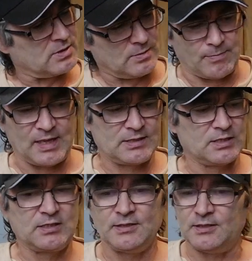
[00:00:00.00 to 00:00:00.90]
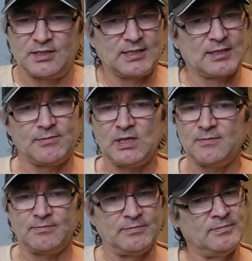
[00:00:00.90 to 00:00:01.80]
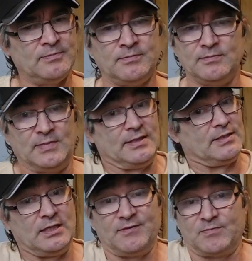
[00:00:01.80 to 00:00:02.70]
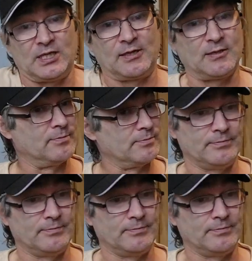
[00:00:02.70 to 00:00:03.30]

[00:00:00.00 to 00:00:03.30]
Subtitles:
basically you set them up and you leave them set up,